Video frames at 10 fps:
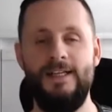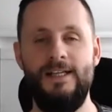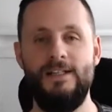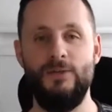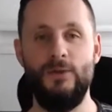
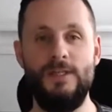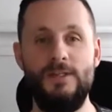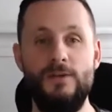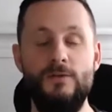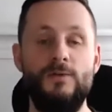So all you
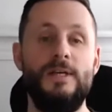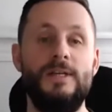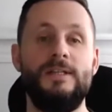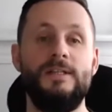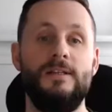need to do
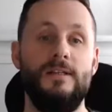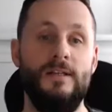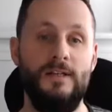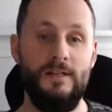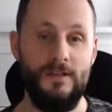is
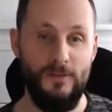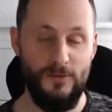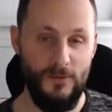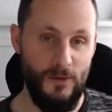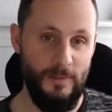go
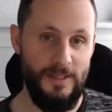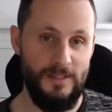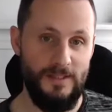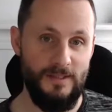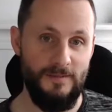to the
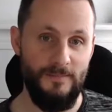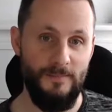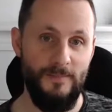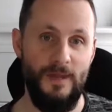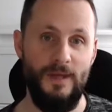comments,
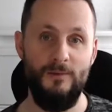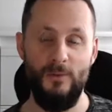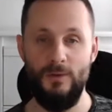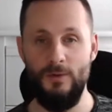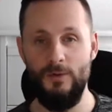and
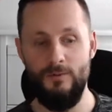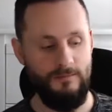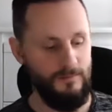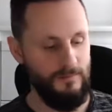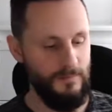we will,
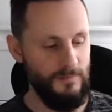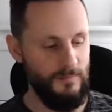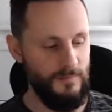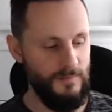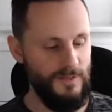
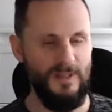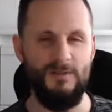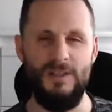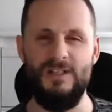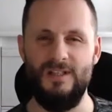I think
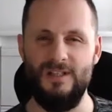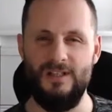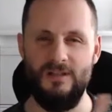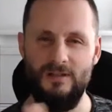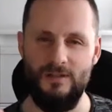the easiest
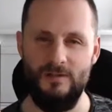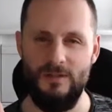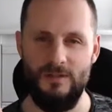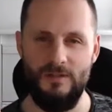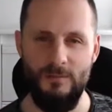thing to do is
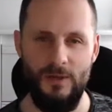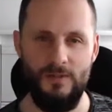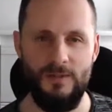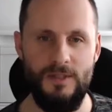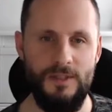just to
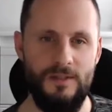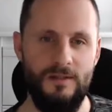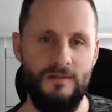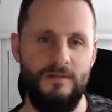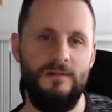post the
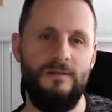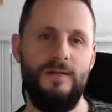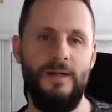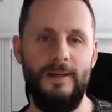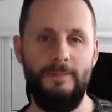
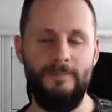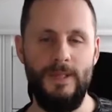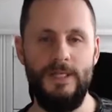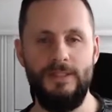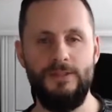
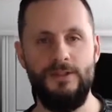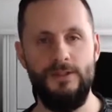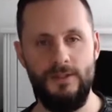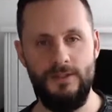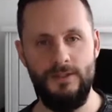link so you
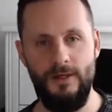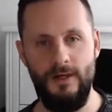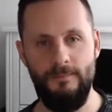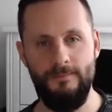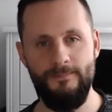can sign
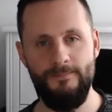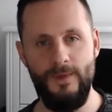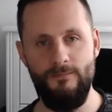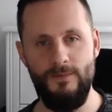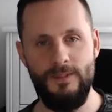up
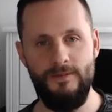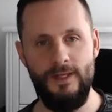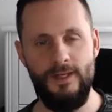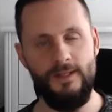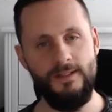and receive
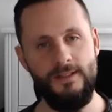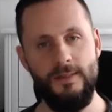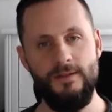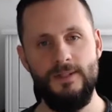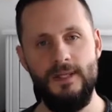that last
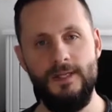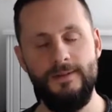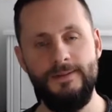email today.